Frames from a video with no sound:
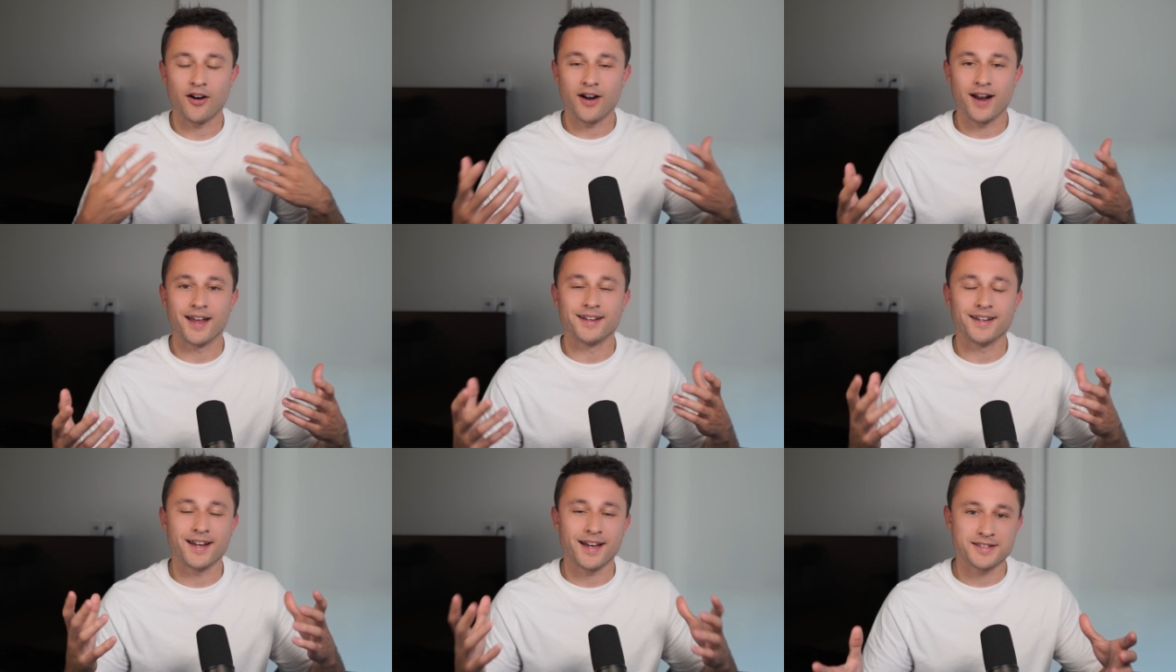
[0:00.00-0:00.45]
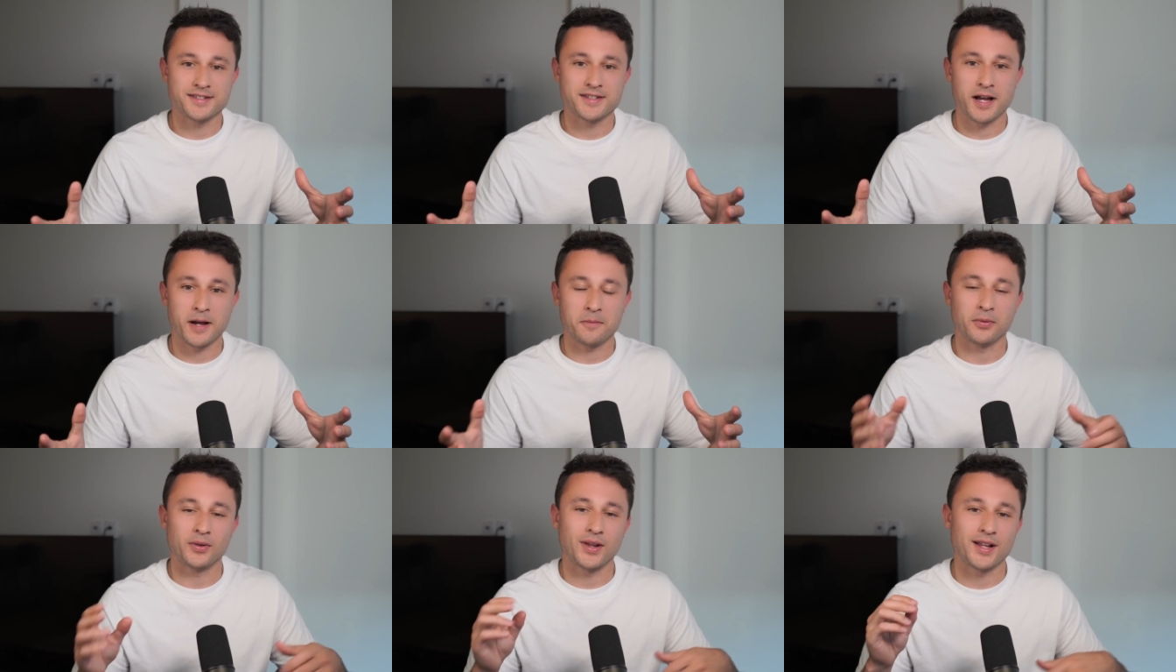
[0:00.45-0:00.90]
right, next
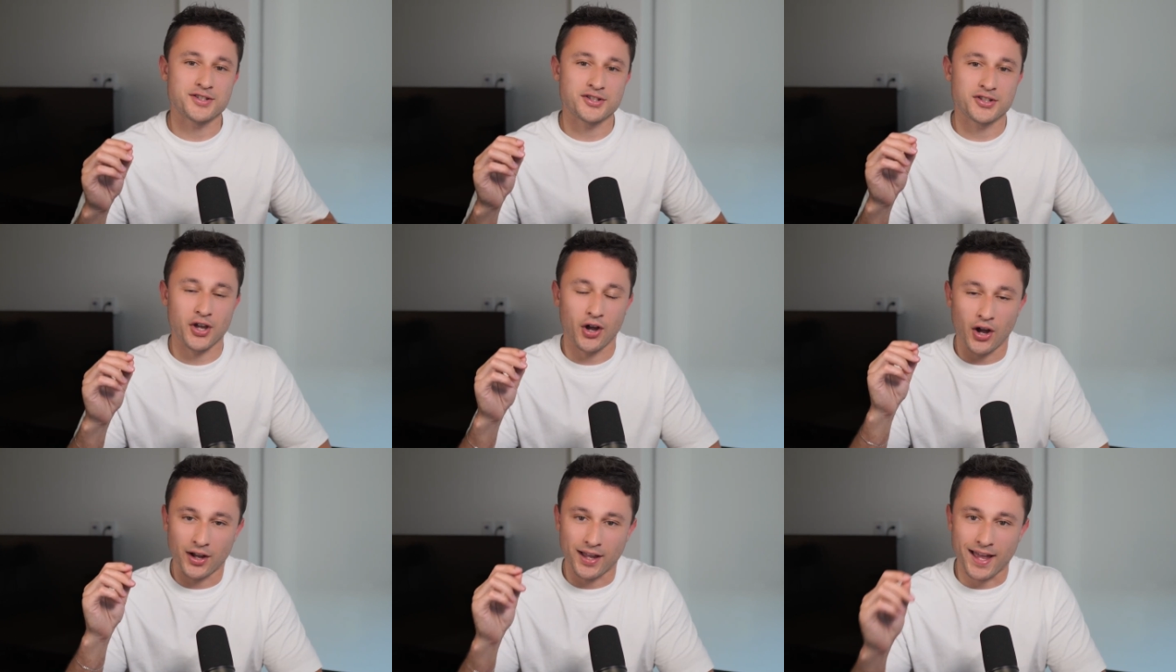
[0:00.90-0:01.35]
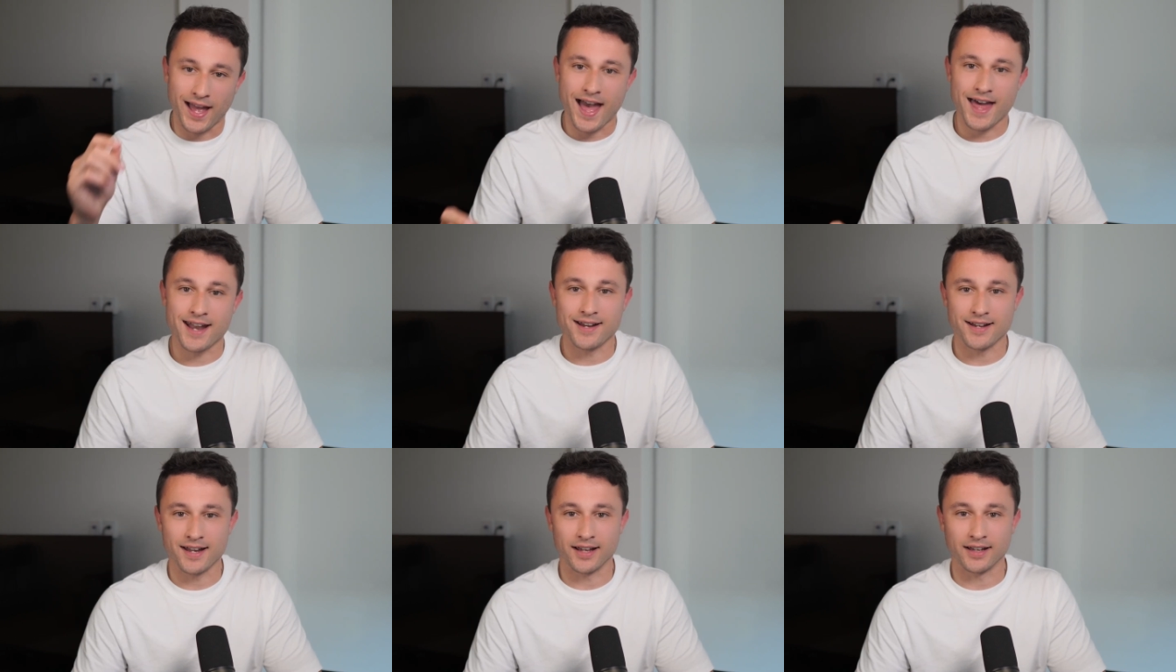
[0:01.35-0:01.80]
up, let's talk
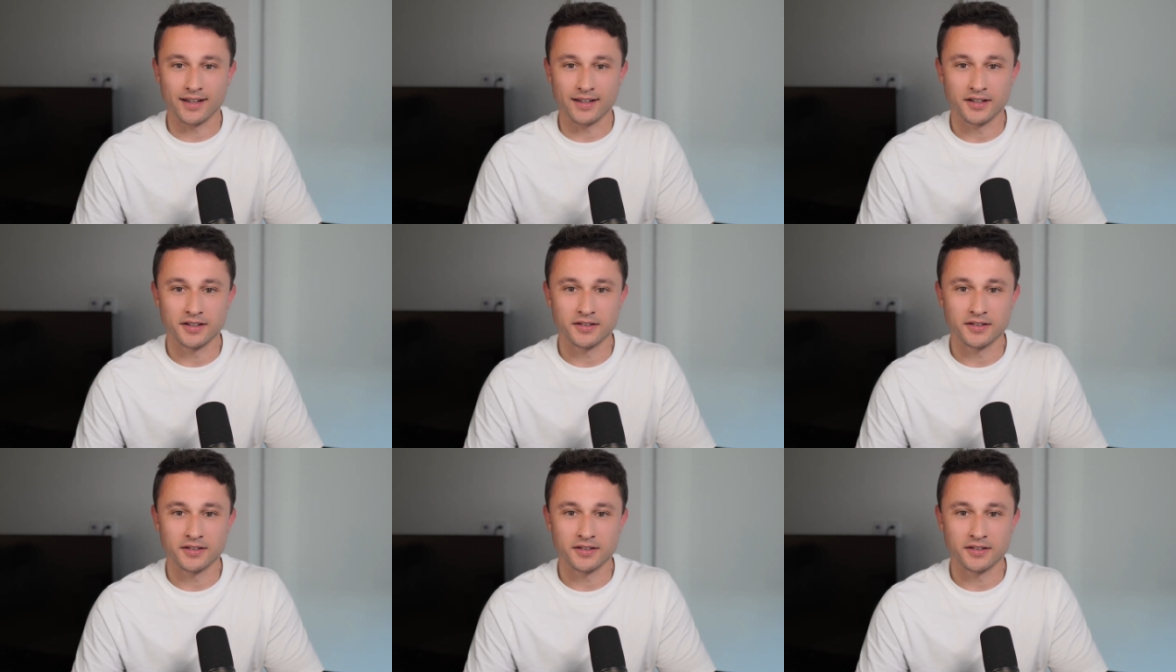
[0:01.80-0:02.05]
editing.